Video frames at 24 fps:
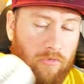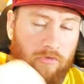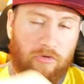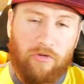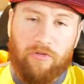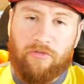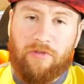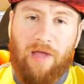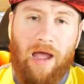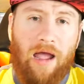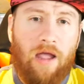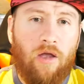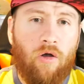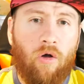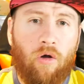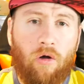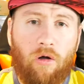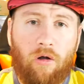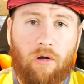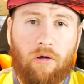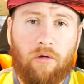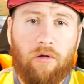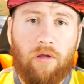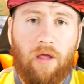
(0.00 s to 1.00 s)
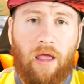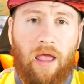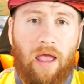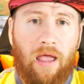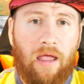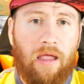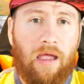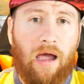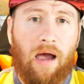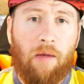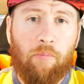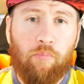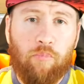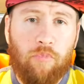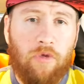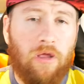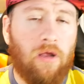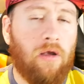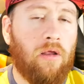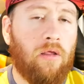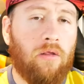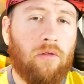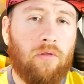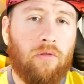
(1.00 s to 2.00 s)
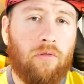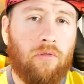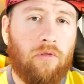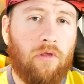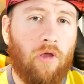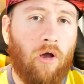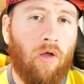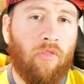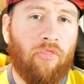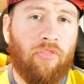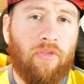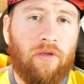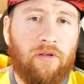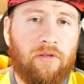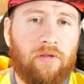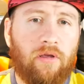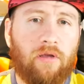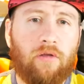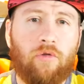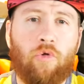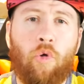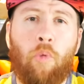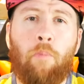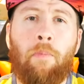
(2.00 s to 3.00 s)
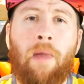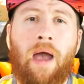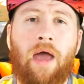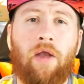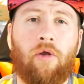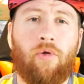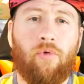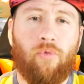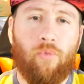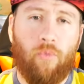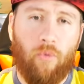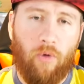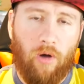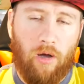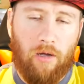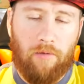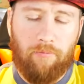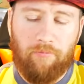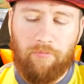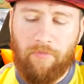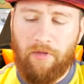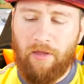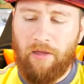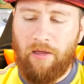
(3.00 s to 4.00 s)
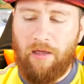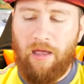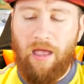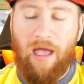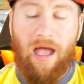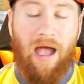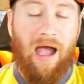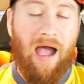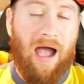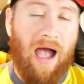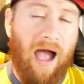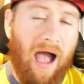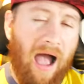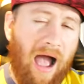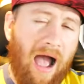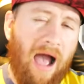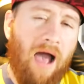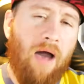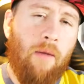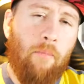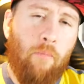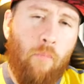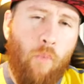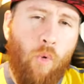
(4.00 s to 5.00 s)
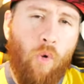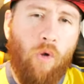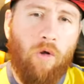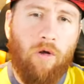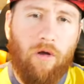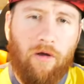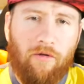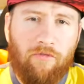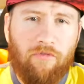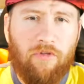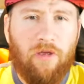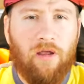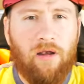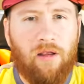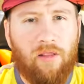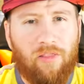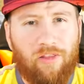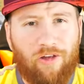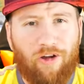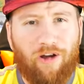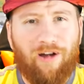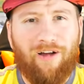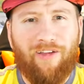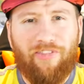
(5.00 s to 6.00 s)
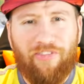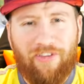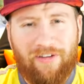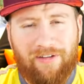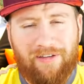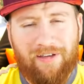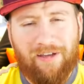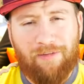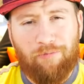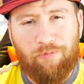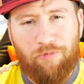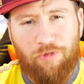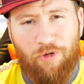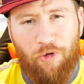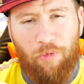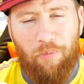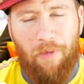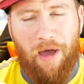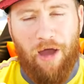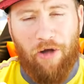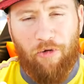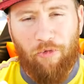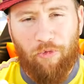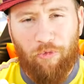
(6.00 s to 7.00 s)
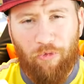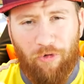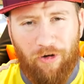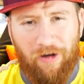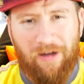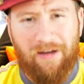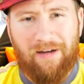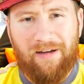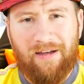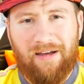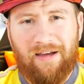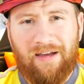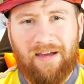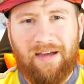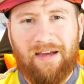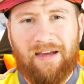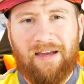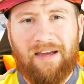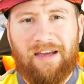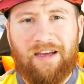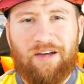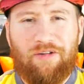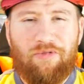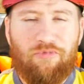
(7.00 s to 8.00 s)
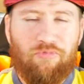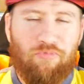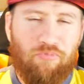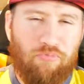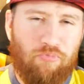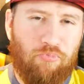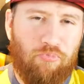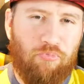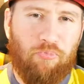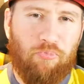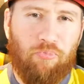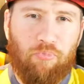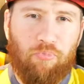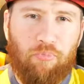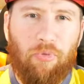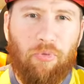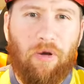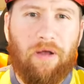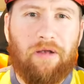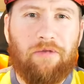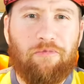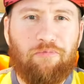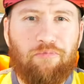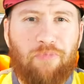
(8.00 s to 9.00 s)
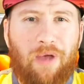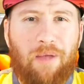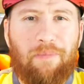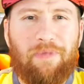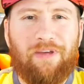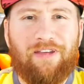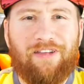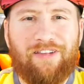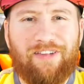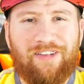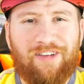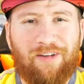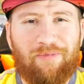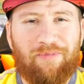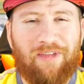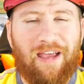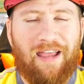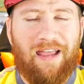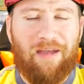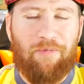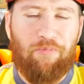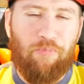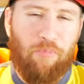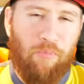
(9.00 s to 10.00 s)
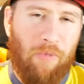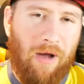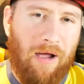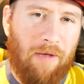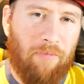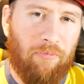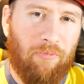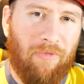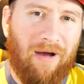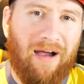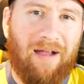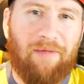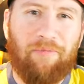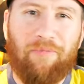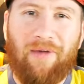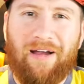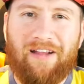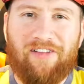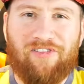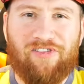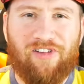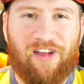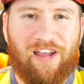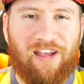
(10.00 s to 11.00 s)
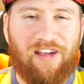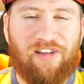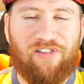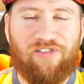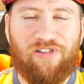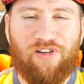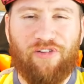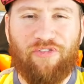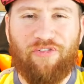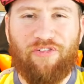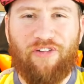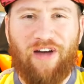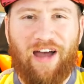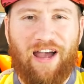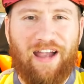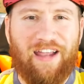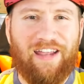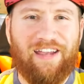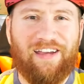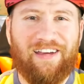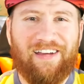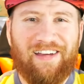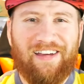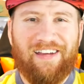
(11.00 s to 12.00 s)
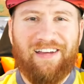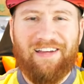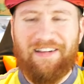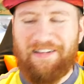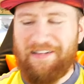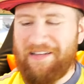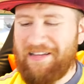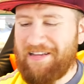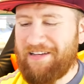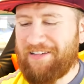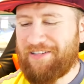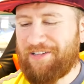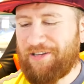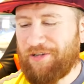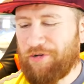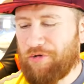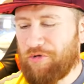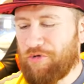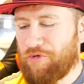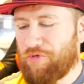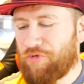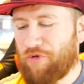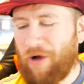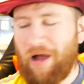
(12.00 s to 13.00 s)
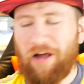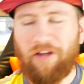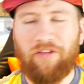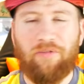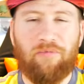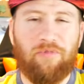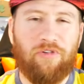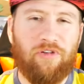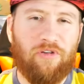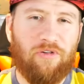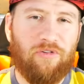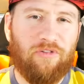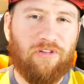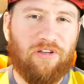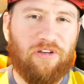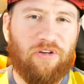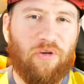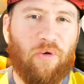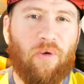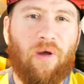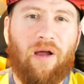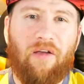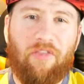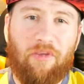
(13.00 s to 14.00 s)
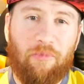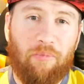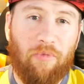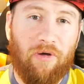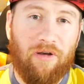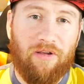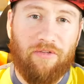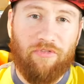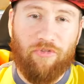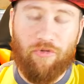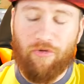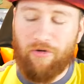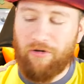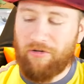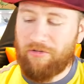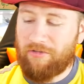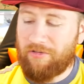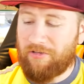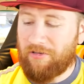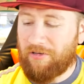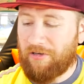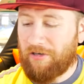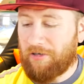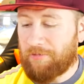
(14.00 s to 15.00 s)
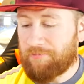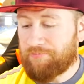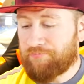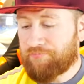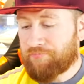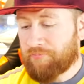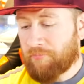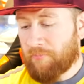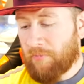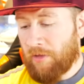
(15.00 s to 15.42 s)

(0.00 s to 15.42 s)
just die hard, hey, I'm getting the authentic no matter what? I'm more of getting the authentic no matter what, but maybe someday my mind might change if I need to rock some shoes and don't have the money for it. So